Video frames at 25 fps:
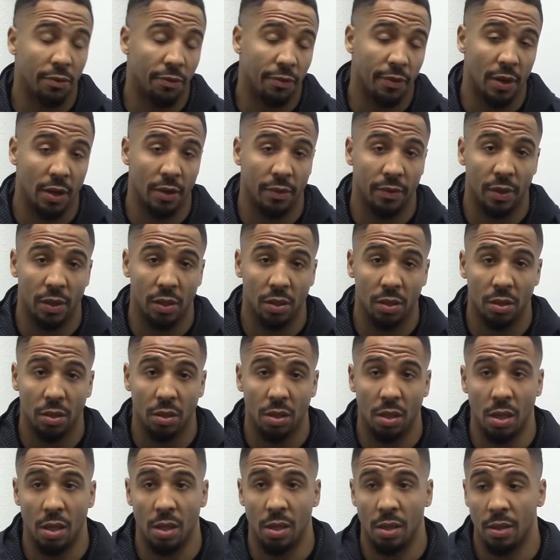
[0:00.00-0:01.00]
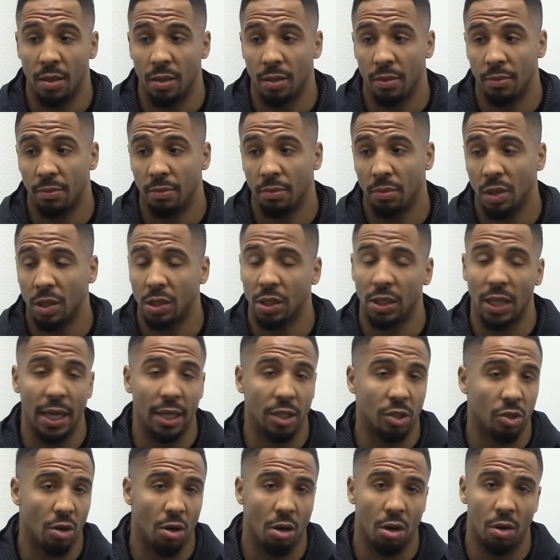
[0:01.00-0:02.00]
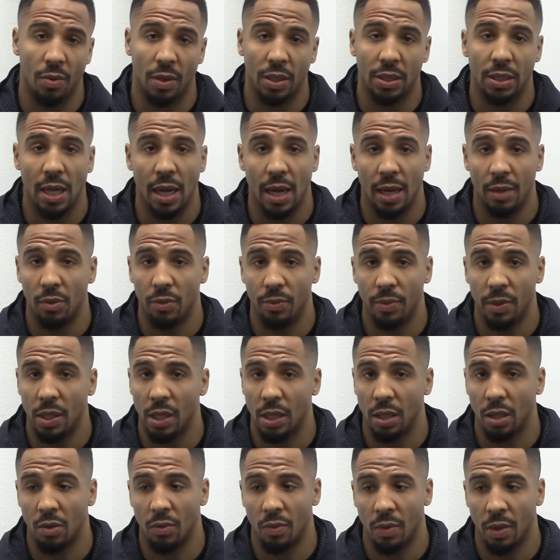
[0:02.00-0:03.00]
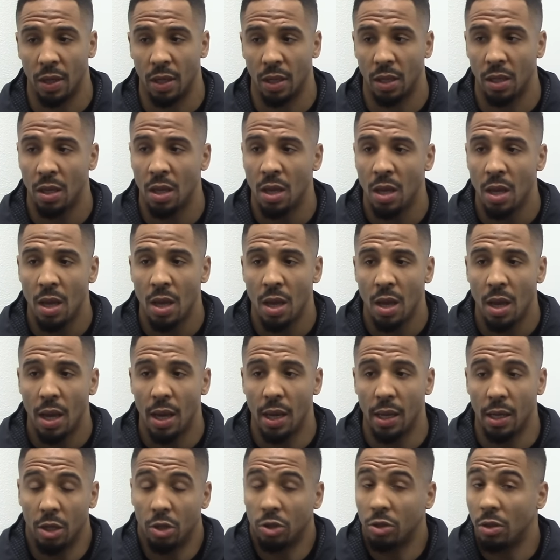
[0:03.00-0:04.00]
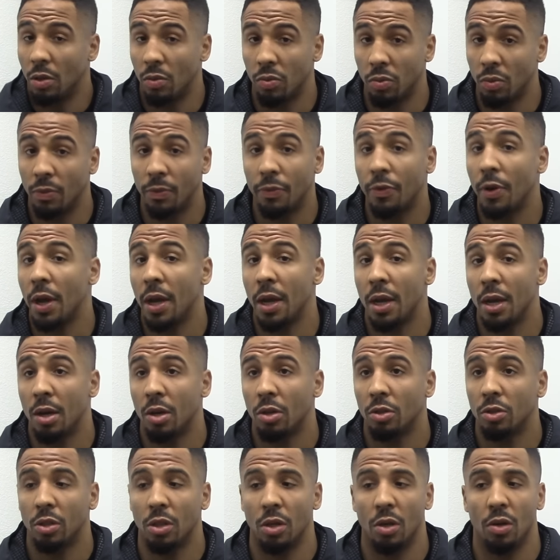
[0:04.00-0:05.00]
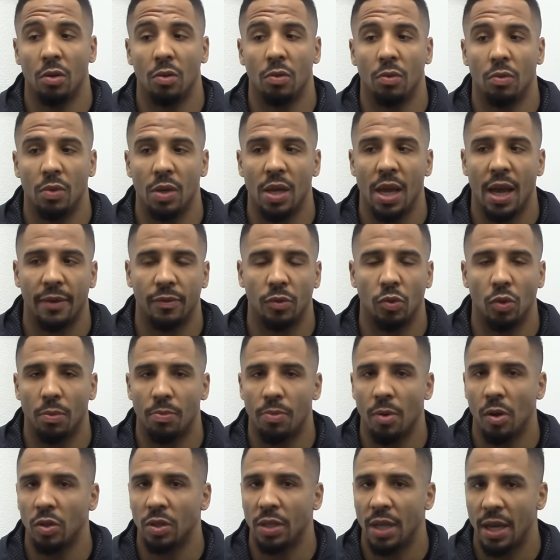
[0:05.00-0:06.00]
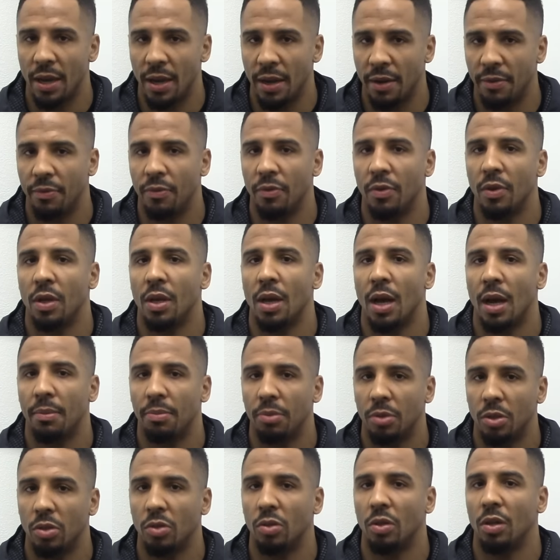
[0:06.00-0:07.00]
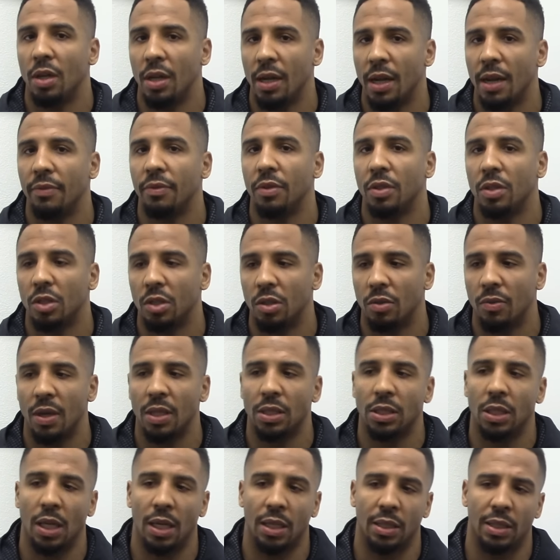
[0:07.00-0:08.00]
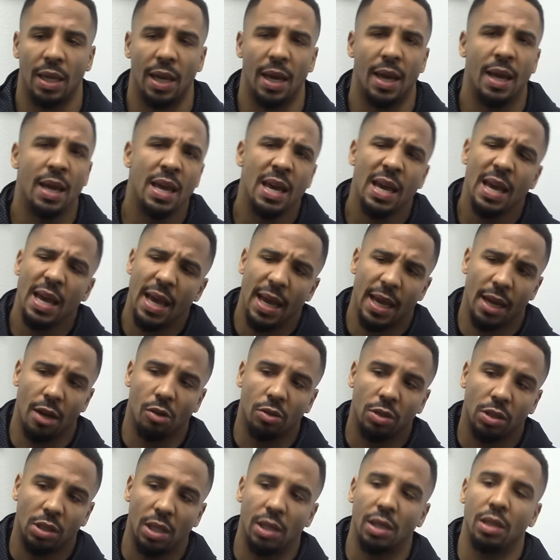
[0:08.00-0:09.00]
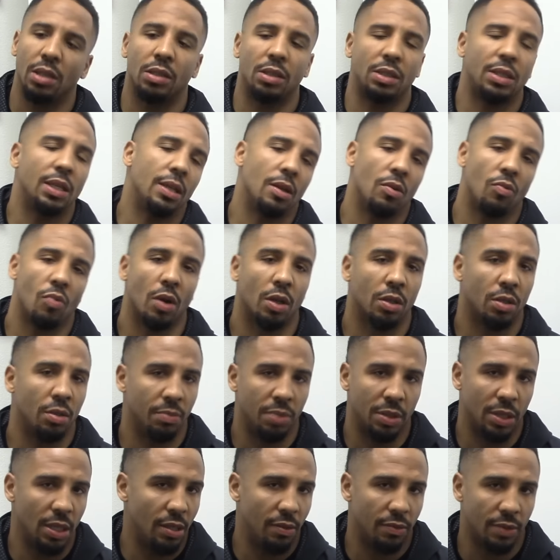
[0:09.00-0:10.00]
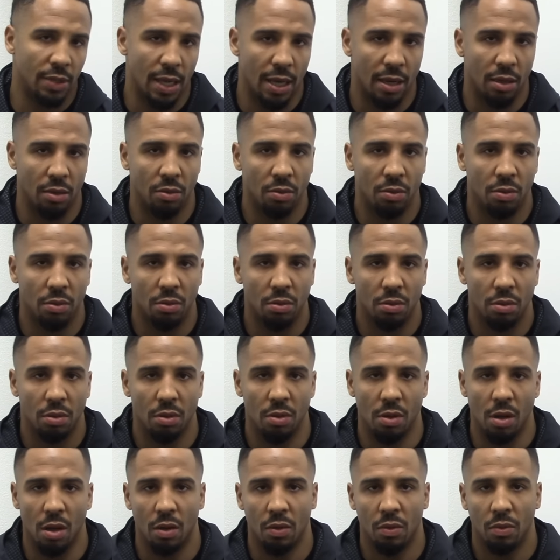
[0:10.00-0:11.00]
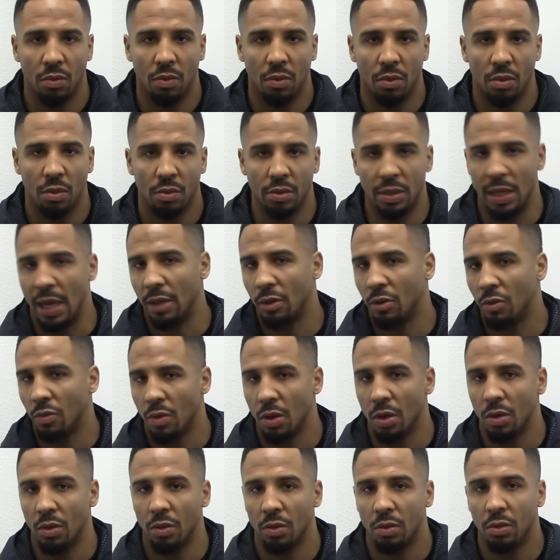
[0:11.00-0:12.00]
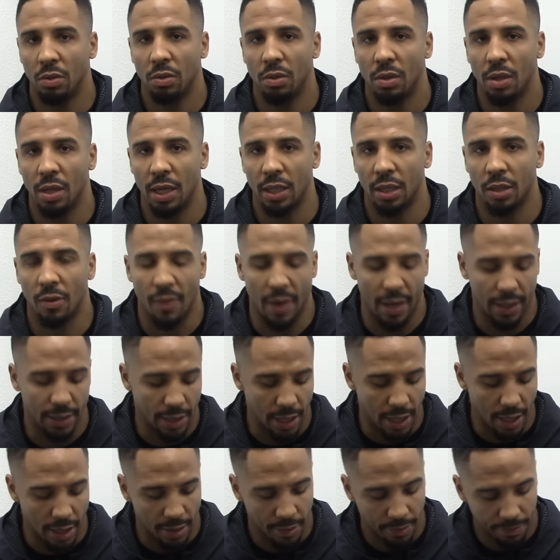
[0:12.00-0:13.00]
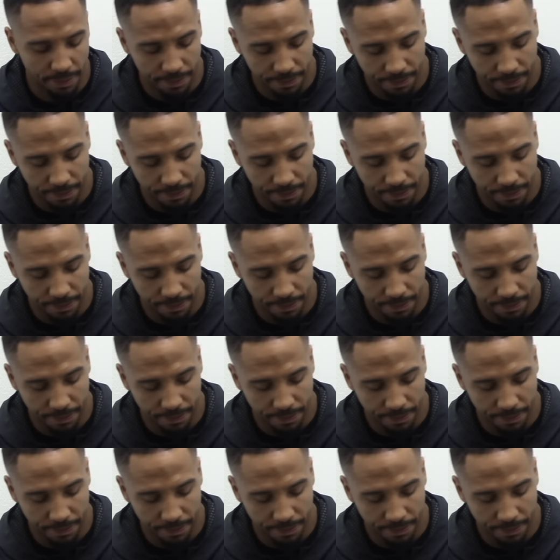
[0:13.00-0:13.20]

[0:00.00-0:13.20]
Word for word: front of us. Um, the stakes are always high when we get in the ring. And there's no room for error, so we have to approach every opportunity and every situation like that. And those things tend to work themselves out, you know, down the road and at the right time.